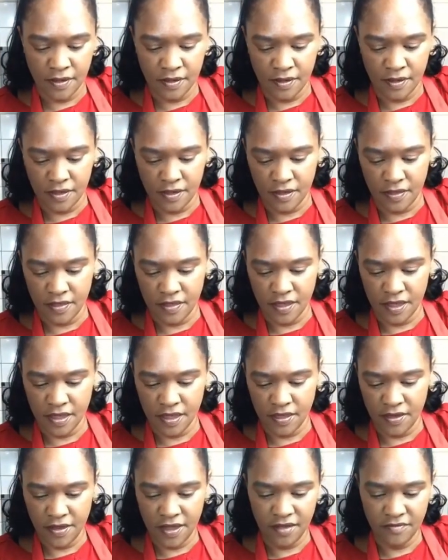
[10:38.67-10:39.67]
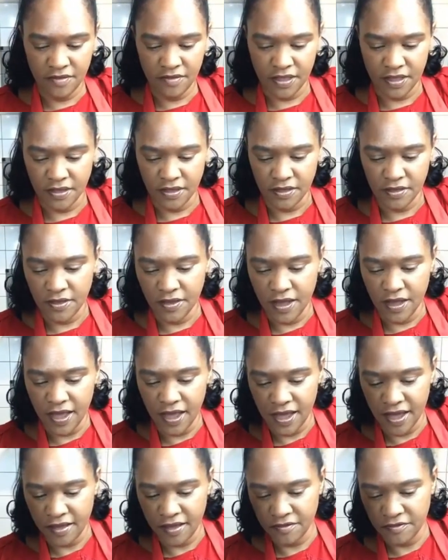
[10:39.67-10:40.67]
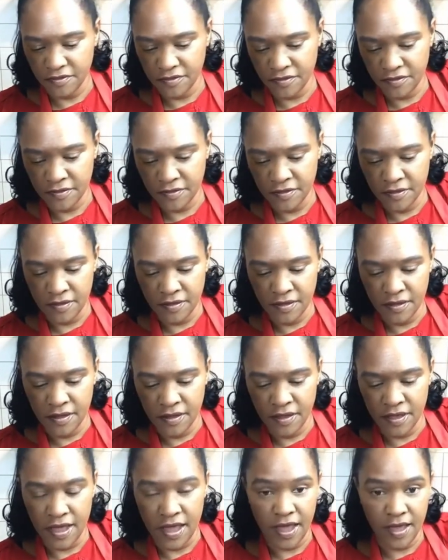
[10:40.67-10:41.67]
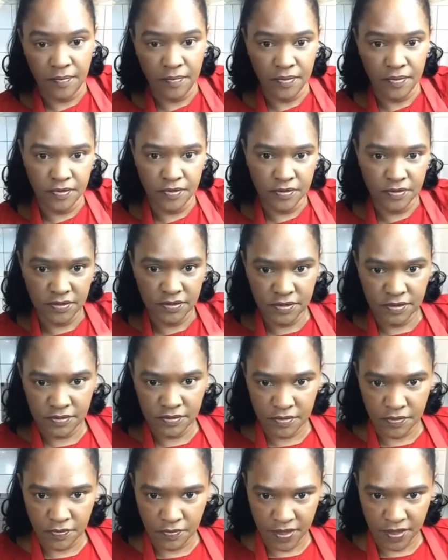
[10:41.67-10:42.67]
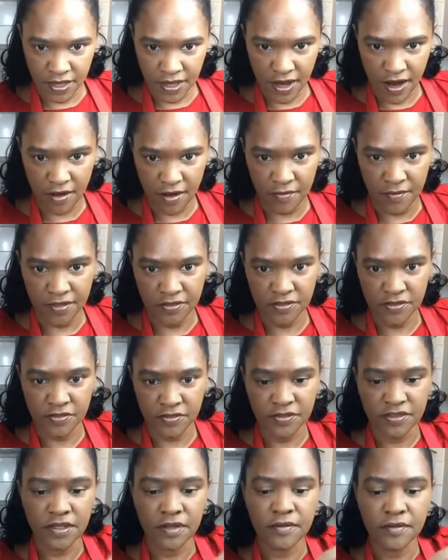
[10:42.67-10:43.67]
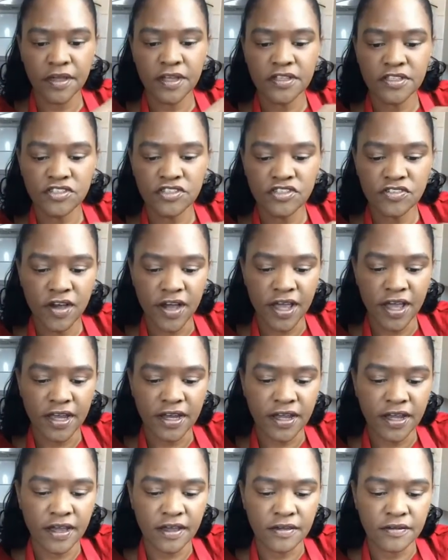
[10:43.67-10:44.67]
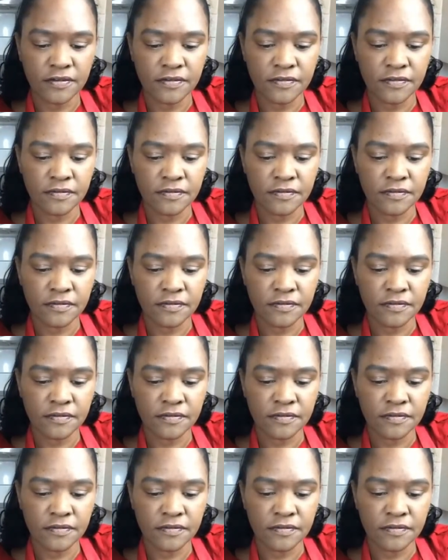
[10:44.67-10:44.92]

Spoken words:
And there you have it. You have apples with caramel sauce. So I'm going to try it now.